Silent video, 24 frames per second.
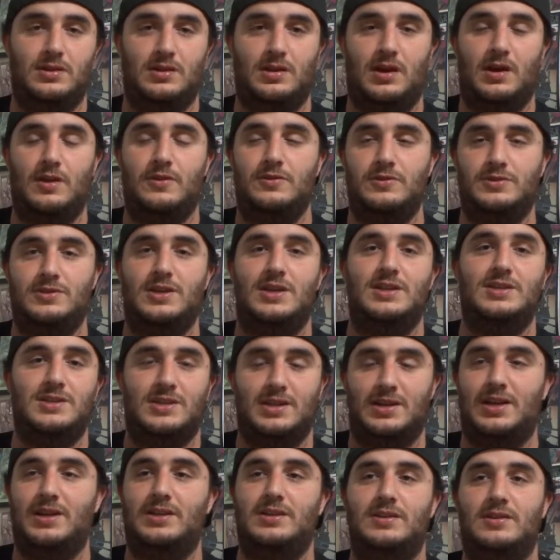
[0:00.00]
other sites
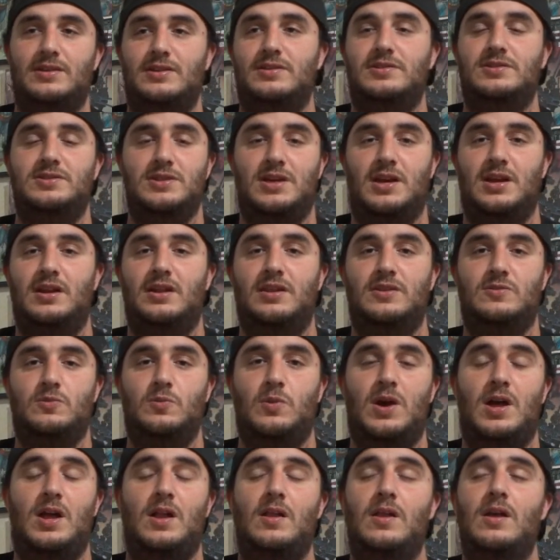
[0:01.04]
connected to this channel as
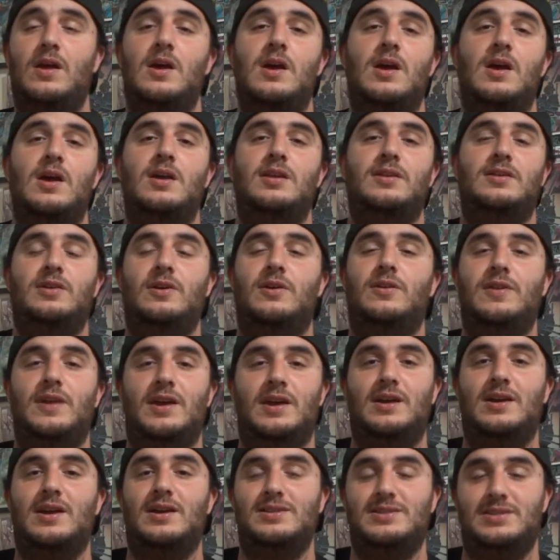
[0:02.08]
well. Till
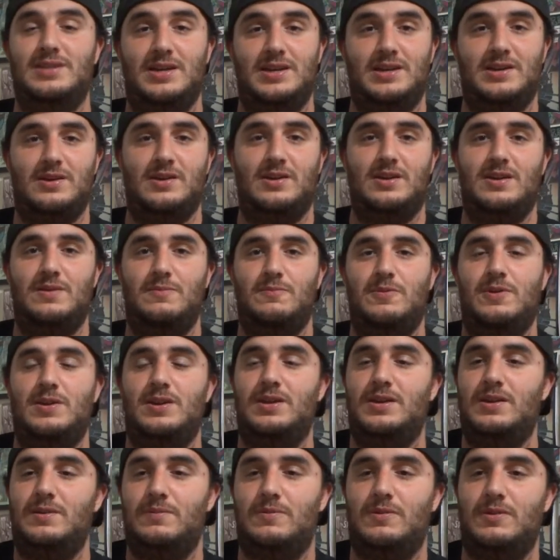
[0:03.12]
then, guys, take care, keep
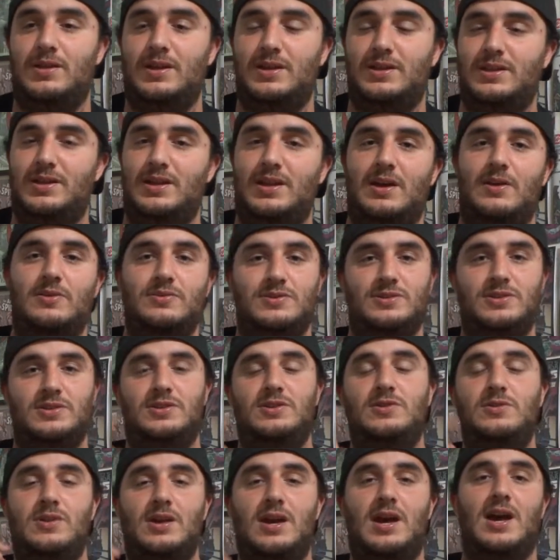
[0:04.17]
reading, keep collecting, and I will see
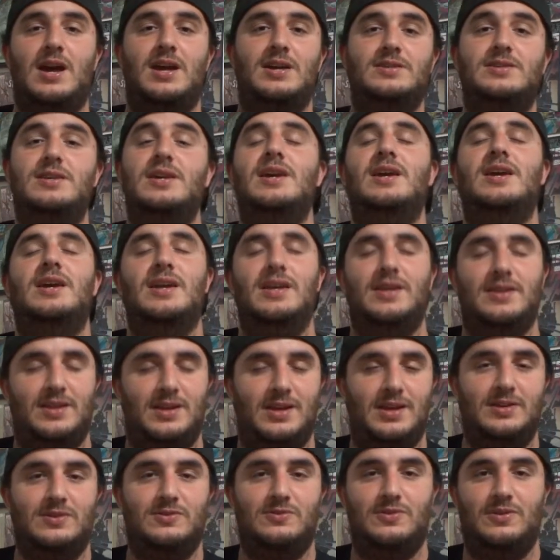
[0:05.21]
you guys in the
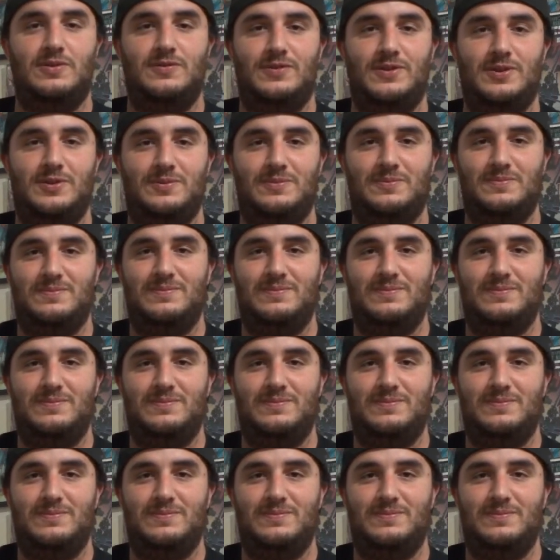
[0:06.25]
next review.